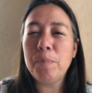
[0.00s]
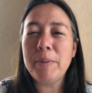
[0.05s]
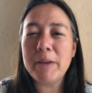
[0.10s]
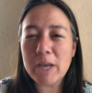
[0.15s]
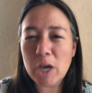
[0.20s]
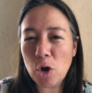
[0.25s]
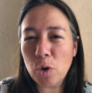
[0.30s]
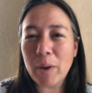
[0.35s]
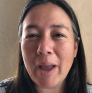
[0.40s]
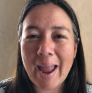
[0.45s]
would
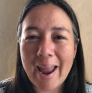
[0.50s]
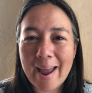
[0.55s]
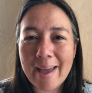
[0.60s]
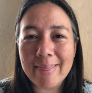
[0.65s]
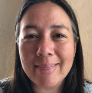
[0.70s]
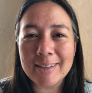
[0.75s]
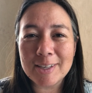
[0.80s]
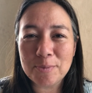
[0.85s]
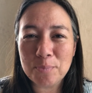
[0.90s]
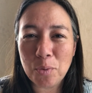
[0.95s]
be okay
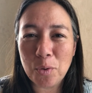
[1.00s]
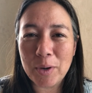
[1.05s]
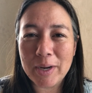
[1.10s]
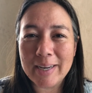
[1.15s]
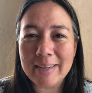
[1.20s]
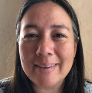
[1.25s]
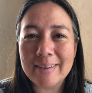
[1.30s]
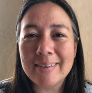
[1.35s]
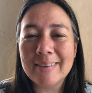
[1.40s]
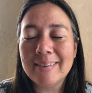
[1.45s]
at this
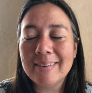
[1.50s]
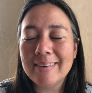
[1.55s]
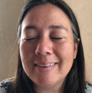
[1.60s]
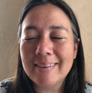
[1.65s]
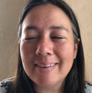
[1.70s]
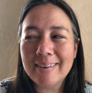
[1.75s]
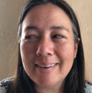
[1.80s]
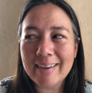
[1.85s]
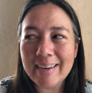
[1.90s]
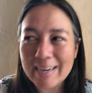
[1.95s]
point
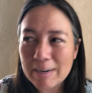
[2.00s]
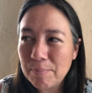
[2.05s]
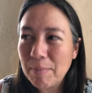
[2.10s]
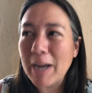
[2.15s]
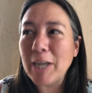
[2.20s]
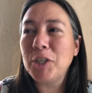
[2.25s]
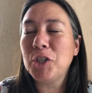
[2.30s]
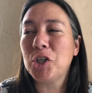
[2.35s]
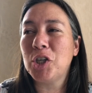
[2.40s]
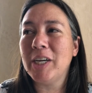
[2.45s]
in
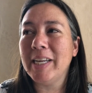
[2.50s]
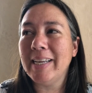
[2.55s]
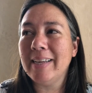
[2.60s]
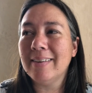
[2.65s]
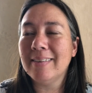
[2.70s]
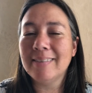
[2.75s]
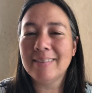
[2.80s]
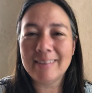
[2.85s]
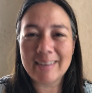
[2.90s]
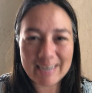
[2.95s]
my journey
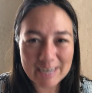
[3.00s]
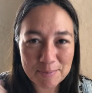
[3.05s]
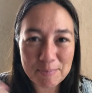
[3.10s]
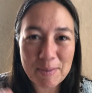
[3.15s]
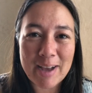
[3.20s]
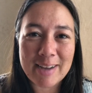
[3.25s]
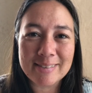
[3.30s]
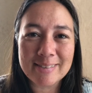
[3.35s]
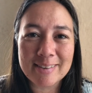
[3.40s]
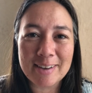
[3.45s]
in
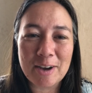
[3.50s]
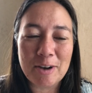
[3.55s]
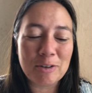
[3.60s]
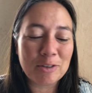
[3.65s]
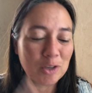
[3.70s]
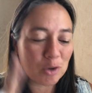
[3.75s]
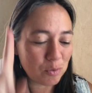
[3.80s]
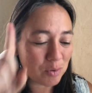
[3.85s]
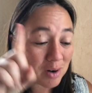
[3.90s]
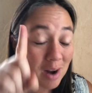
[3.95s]
Mexico.
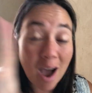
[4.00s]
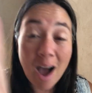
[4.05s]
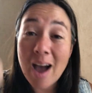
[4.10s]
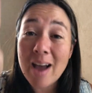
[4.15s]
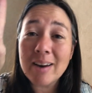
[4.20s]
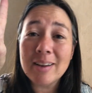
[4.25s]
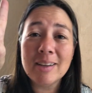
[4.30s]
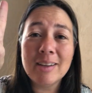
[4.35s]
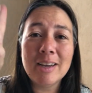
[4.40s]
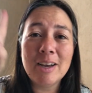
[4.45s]
So
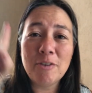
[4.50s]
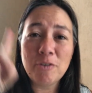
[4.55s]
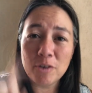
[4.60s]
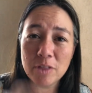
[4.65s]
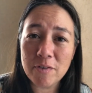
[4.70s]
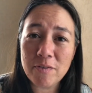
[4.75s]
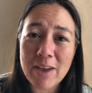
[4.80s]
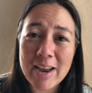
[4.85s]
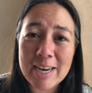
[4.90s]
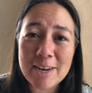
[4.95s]
not for
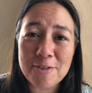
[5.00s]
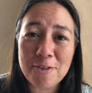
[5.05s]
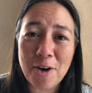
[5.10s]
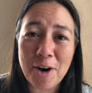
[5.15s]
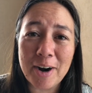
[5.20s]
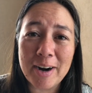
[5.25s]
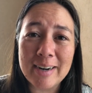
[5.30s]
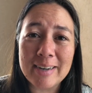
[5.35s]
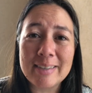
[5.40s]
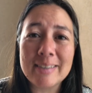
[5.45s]
the faint of
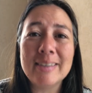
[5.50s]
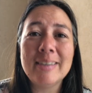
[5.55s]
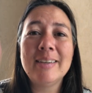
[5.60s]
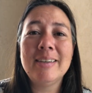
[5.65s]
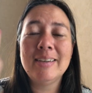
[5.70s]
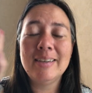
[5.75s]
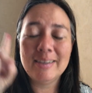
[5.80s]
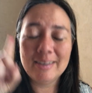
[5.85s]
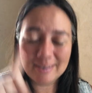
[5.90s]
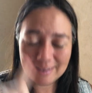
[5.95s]
heart,
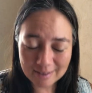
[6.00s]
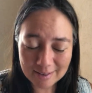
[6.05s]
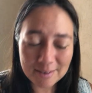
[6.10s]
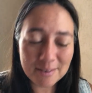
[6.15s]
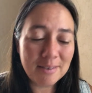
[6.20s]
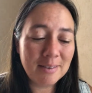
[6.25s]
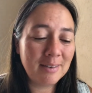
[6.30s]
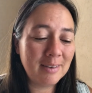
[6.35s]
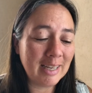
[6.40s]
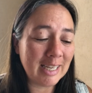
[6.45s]

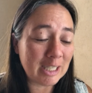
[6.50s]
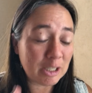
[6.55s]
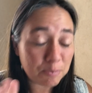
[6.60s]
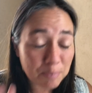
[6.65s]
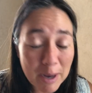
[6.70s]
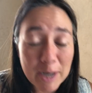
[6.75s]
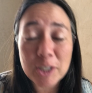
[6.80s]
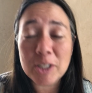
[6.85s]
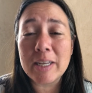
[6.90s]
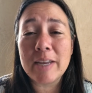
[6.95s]

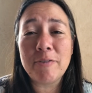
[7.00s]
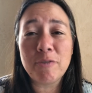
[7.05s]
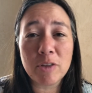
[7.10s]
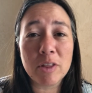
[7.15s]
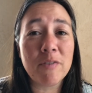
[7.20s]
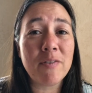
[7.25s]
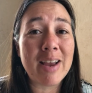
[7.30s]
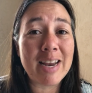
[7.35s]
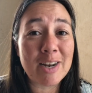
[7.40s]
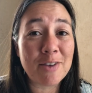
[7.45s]
especially for
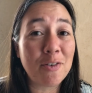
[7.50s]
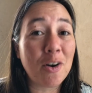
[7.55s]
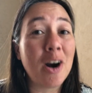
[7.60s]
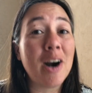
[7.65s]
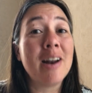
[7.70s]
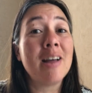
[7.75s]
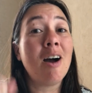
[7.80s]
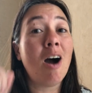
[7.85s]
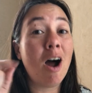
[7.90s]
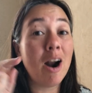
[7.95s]
the faint of
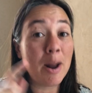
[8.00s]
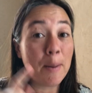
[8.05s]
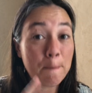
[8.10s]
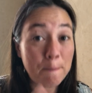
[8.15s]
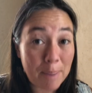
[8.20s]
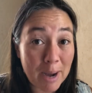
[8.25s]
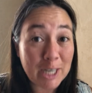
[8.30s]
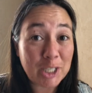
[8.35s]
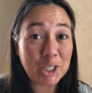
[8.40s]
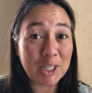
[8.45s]
heart on a
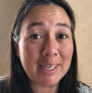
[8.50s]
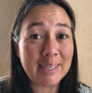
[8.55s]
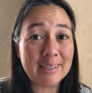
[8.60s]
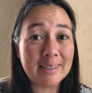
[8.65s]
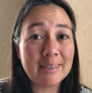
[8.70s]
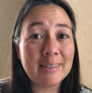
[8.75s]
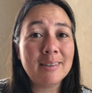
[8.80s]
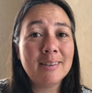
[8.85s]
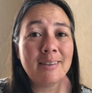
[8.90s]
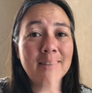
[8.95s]
budget,
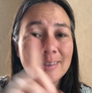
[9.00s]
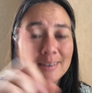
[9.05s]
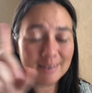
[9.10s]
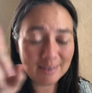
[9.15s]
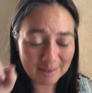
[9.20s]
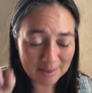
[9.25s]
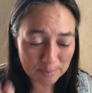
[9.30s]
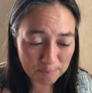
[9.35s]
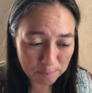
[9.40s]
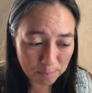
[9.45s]

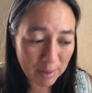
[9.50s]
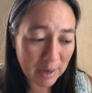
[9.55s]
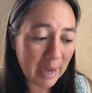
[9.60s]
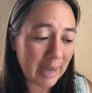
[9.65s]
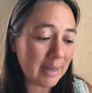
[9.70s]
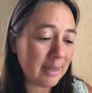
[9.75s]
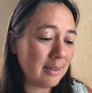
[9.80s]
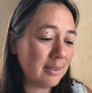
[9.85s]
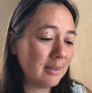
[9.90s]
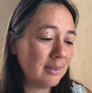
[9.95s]

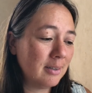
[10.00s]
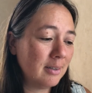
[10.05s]
but